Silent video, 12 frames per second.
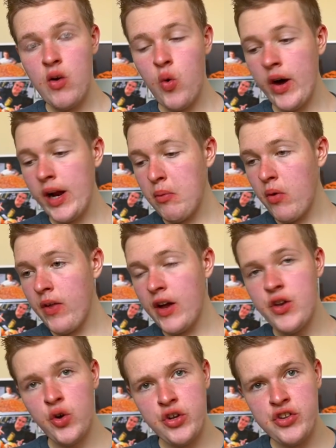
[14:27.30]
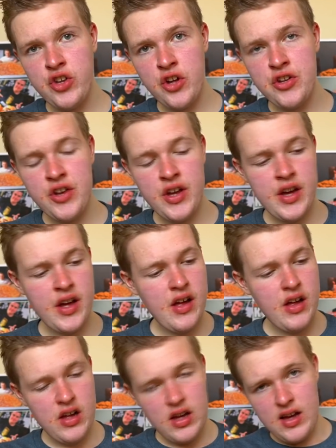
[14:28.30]
Quite happy with that. No dessert today.
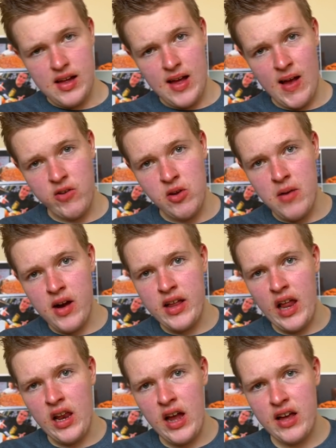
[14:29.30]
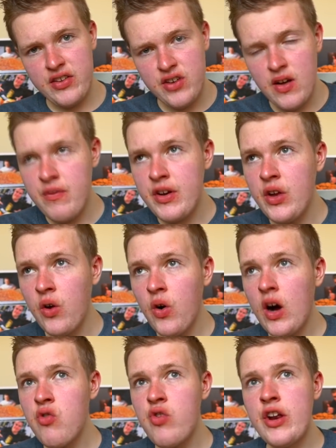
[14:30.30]
After my last video,
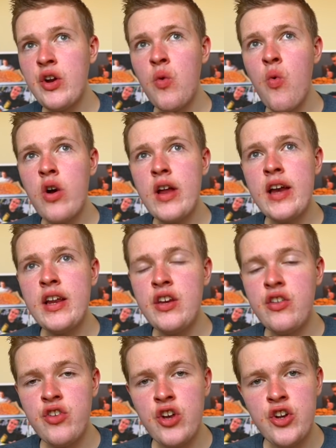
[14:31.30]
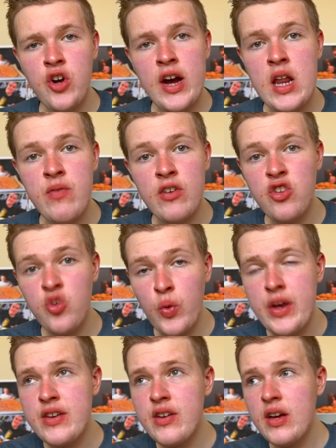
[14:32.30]
I really don't want any dessert or anything
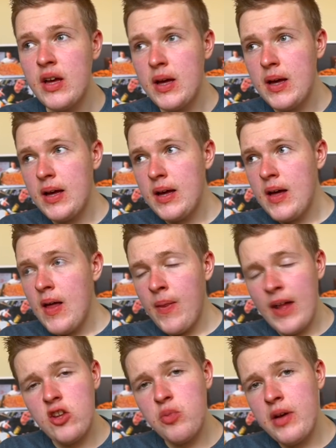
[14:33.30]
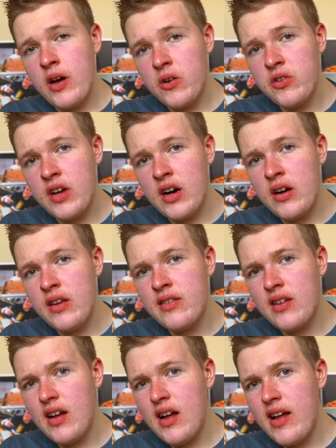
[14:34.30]
sweet. That's because,
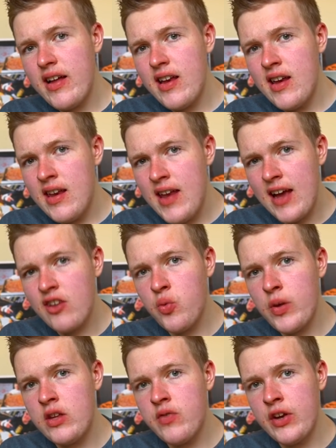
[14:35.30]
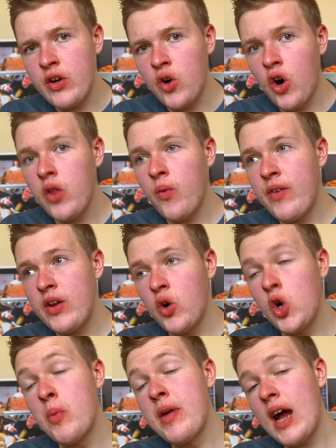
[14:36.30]
guys, next week's video, or the video
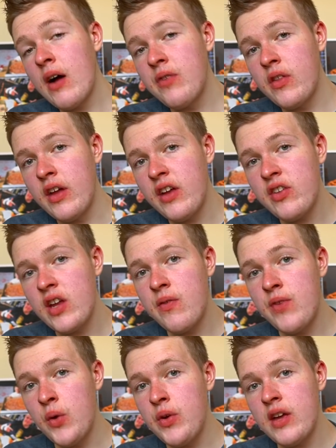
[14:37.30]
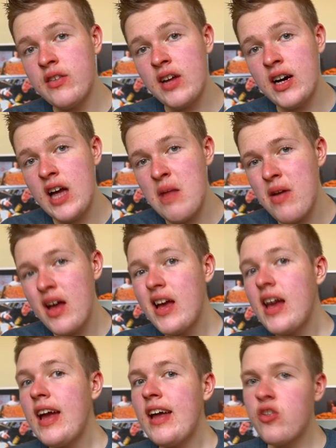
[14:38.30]
coming after this in a few days' time,
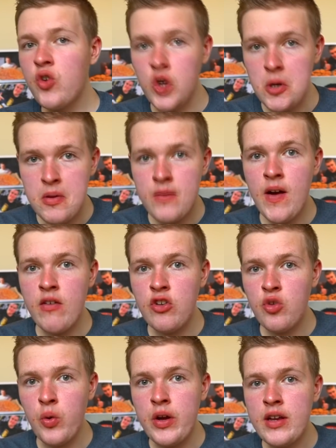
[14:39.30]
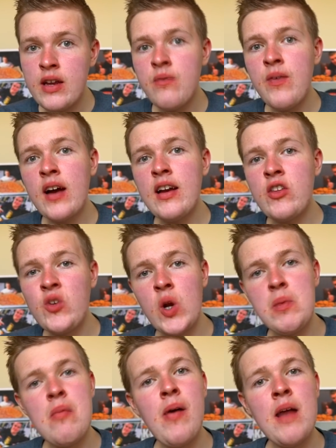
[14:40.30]
is going to be very sweet. In fact, it's going
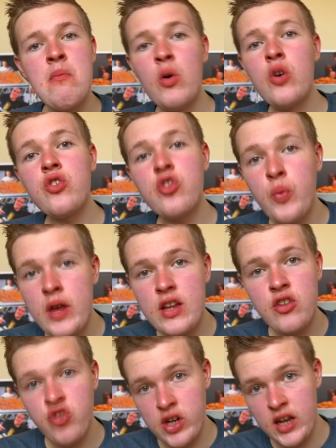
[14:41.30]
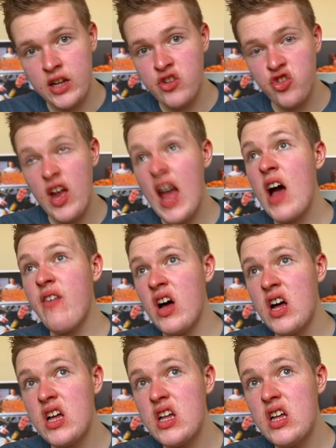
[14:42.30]
to be my most sweetest challenge ever.